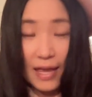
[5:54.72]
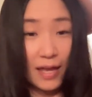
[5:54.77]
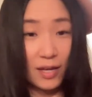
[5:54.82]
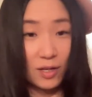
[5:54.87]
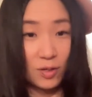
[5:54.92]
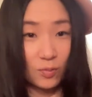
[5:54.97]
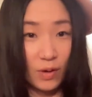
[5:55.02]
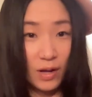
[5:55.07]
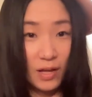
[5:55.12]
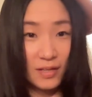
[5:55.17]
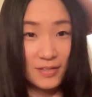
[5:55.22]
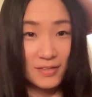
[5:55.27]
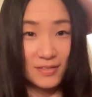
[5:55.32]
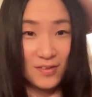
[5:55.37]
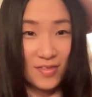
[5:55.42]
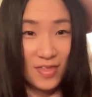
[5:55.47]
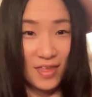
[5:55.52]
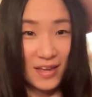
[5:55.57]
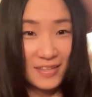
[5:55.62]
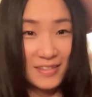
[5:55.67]
Anyway,
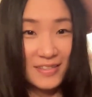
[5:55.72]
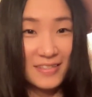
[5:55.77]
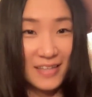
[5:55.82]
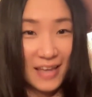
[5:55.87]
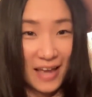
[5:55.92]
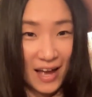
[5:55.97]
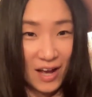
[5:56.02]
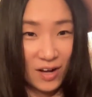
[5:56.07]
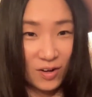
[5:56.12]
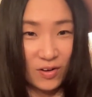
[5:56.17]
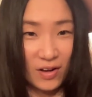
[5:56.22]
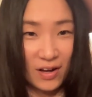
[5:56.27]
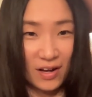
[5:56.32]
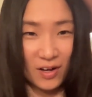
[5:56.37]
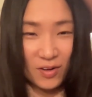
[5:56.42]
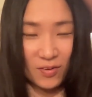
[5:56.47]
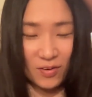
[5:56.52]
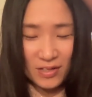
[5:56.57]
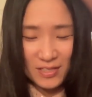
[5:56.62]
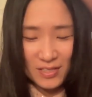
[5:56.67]
so that's
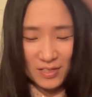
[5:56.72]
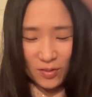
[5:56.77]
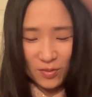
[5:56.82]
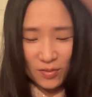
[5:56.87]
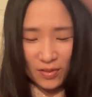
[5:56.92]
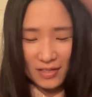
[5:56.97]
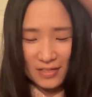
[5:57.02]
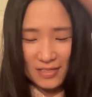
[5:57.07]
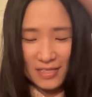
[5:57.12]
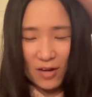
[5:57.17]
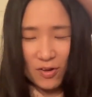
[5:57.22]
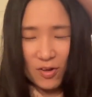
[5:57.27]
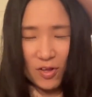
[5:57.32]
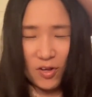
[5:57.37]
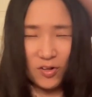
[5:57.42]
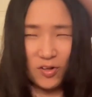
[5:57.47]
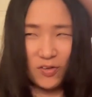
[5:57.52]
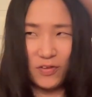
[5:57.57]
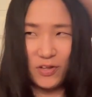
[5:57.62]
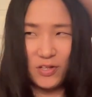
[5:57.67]
how what it's called. That's how the
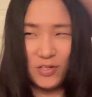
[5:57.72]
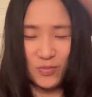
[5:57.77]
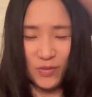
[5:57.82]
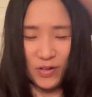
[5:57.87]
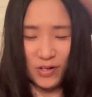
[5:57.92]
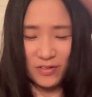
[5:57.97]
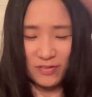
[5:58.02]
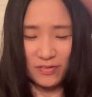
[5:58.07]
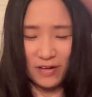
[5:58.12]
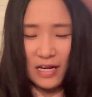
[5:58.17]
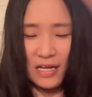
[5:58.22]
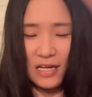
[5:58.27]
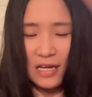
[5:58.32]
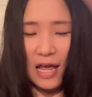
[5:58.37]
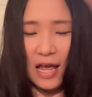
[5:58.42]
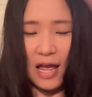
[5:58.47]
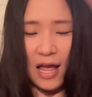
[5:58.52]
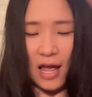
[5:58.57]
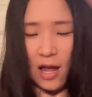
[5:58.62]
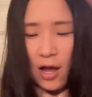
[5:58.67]
universe works, right?
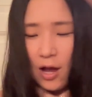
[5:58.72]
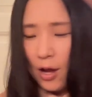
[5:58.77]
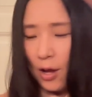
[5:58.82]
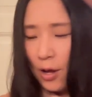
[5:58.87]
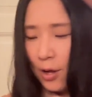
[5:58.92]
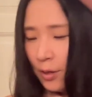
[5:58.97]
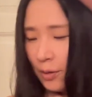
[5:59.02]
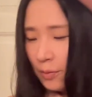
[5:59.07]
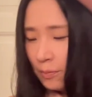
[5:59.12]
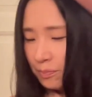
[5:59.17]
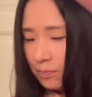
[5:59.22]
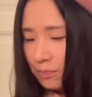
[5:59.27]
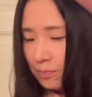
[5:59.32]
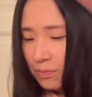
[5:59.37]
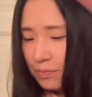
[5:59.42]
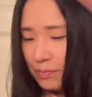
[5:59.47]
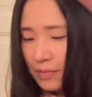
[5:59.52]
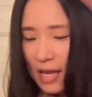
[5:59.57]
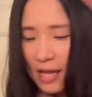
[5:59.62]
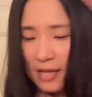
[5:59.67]

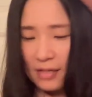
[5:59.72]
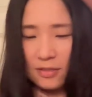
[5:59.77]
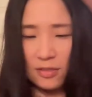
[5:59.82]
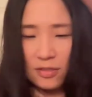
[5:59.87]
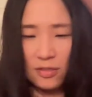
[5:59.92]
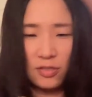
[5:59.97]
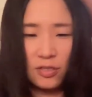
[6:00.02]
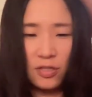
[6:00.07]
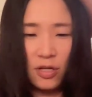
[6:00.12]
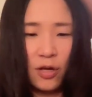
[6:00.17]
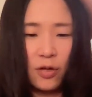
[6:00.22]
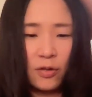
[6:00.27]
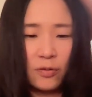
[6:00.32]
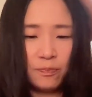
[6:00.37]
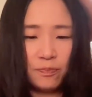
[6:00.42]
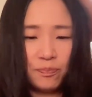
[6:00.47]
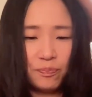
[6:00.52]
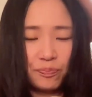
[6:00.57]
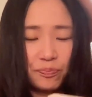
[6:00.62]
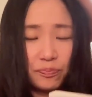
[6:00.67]
Yes.
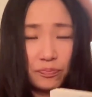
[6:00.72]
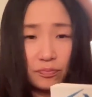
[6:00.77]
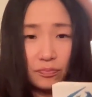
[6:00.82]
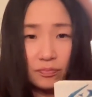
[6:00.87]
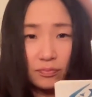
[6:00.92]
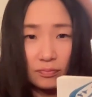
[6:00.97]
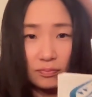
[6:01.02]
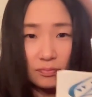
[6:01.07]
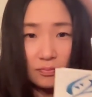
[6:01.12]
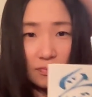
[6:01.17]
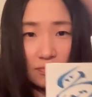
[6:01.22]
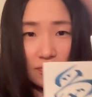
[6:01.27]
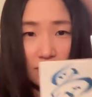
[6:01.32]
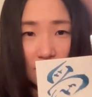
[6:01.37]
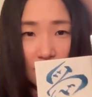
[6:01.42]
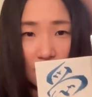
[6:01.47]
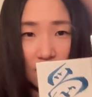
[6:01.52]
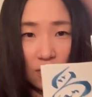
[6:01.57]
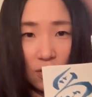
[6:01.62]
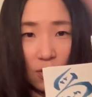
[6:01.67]
So
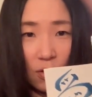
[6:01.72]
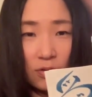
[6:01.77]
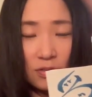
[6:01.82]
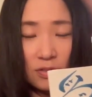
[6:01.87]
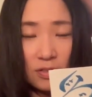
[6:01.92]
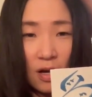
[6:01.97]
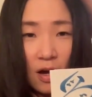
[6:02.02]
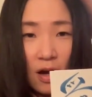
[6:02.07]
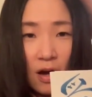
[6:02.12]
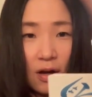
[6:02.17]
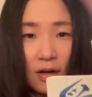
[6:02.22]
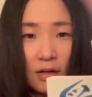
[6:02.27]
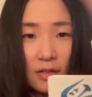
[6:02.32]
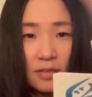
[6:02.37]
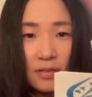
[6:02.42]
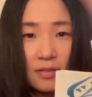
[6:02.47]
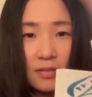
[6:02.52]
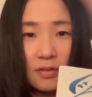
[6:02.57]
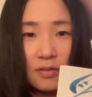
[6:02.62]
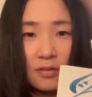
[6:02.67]
those
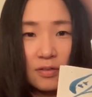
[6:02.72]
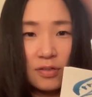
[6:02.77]
cards.